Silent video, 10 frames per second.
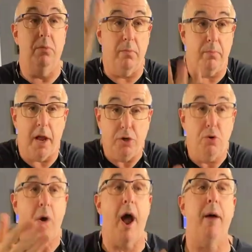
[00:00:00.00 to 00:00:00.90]
might do
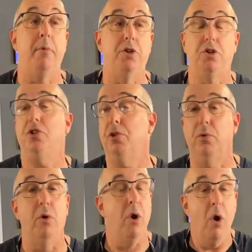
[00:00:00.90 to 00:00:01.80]
homage
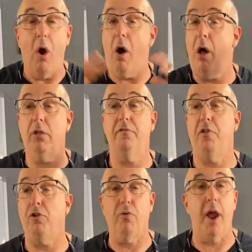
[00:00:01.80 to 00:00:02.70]
to all of the
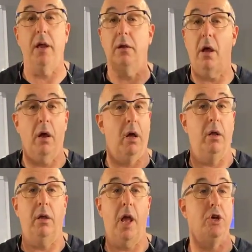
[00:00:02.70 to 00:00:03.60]
great
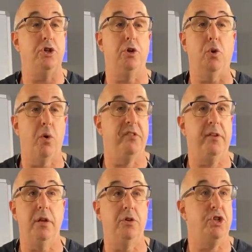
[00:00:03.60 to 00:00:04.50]
Asian
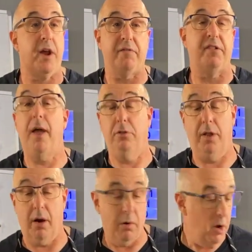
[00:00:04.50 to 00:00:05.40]
cuisine chefs out
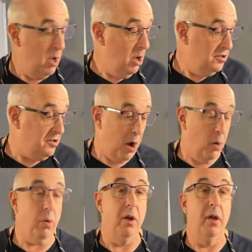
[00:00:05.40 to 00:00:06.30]
there.
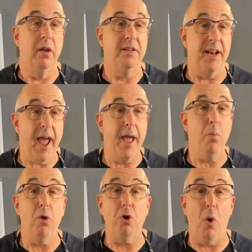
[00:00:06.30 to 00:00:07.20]
So today
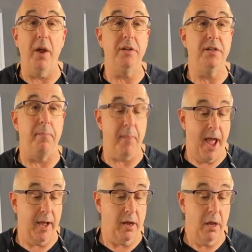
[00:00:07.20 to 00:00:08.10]
we're going to
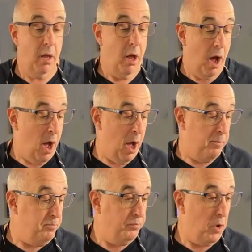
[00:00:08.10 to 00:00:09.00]
make
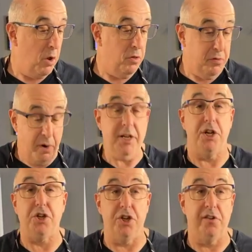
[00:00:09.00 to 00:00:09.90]
3
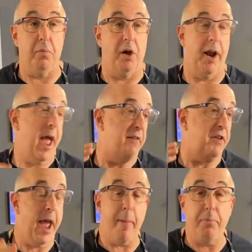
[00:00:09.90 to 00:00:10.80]
dishes. We're going to have an
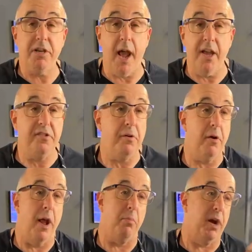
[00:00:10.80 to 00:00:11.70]
appetizer
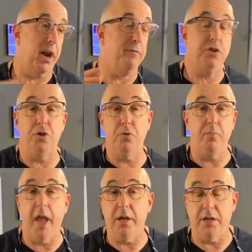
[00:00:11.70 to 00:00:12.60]
and we're going to have 2
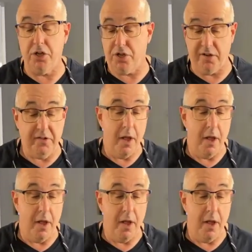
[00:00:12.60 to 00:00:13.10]
main dishes.